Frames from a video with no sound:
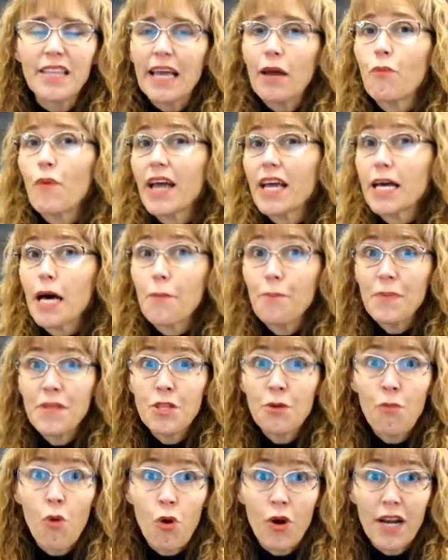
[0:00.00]
wake up in the
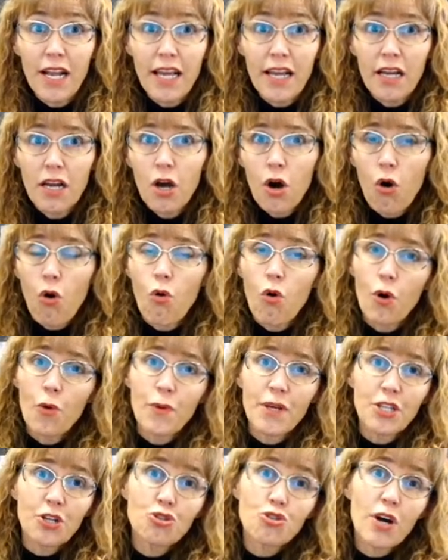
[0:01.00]
morning or
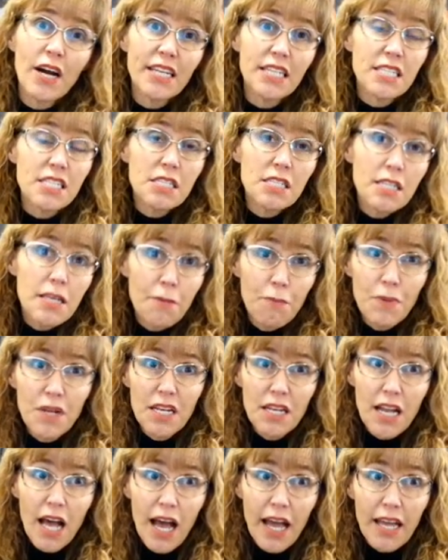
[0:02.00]
when they're trying to sleep at
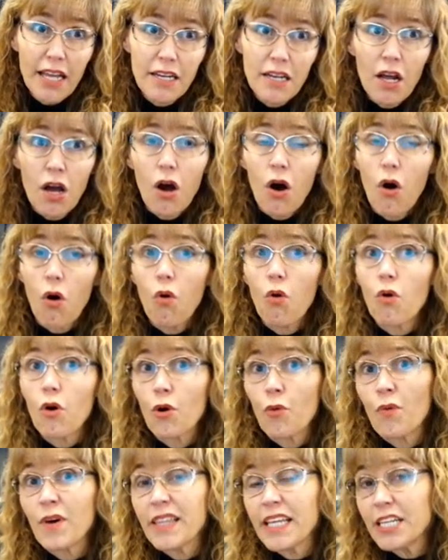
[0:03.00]
night or
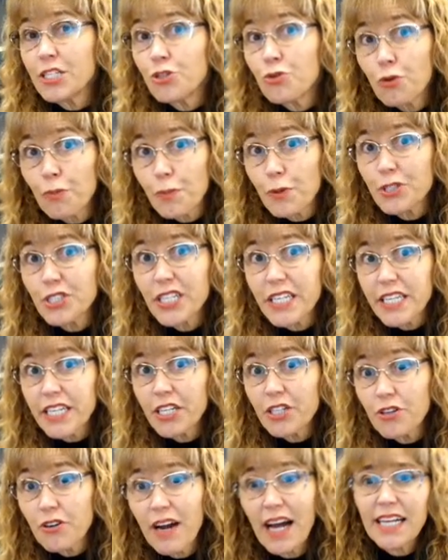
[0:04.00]
when they do a
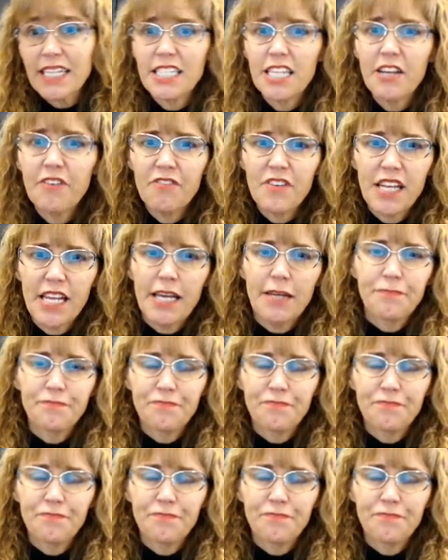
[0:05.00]
particular activity.